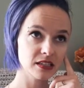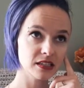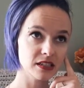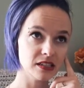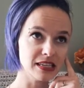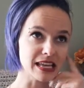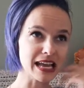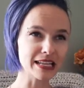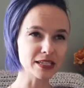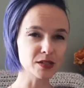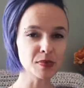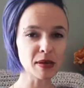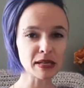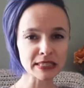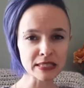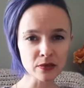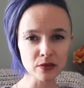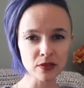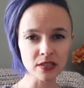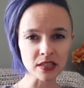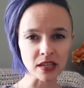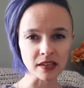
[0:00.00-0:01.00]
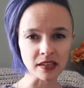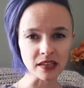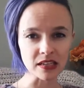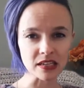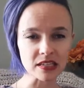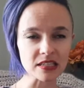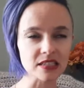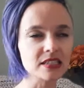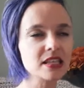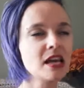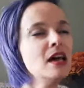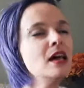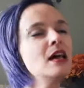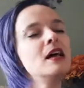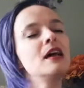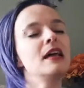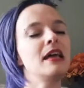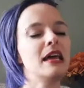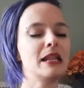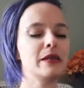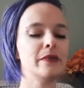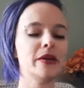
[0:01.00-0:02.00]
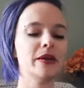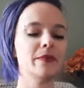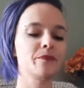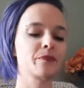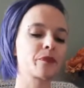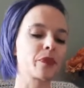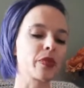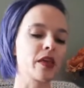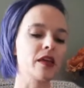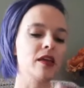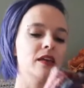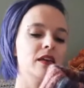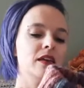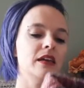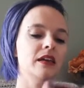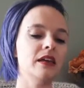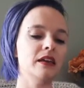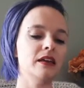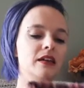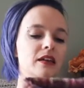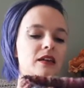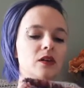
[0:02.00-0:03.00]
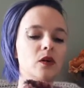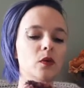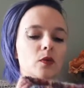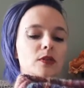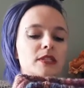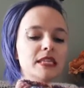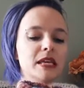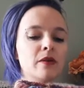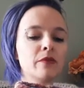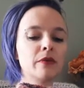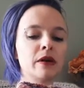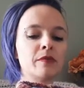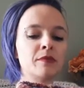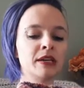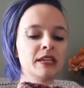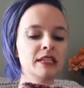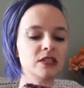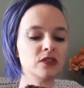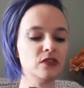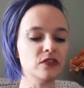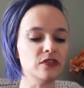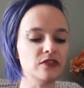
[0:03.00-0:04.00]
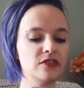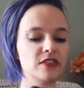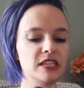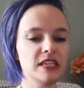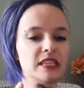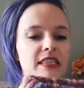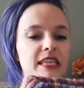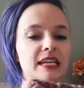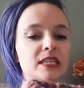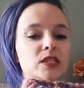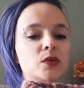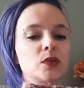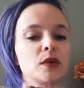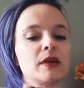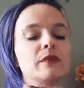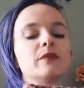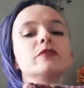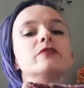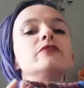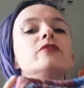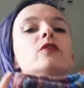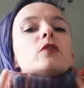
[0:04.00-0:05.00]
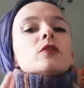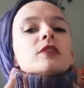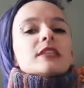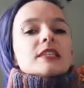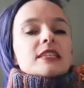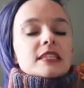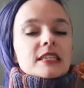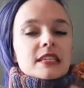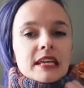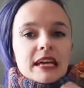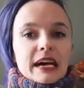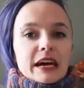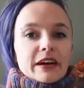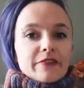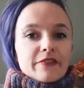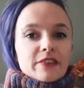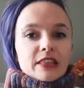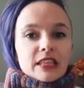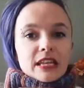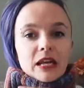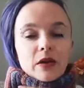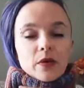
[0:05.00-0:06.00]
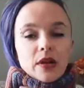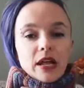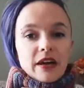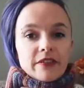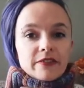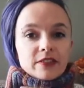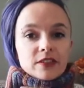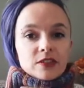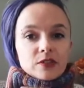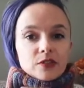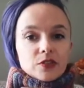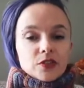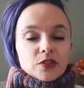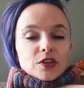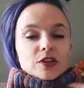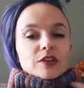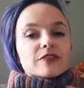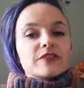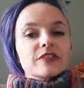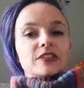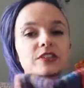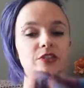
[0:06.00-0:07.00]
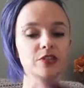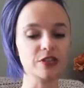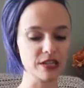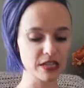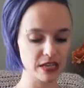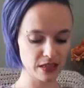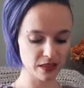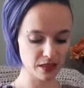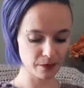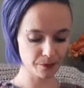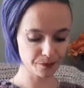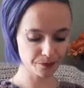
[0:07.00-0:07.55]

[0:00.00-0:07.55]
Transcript: Yeah, it depends how sunny it is. Anyway, we'll say around minus 15. That's when I would fold this in half, and then I would have another scarf underneath.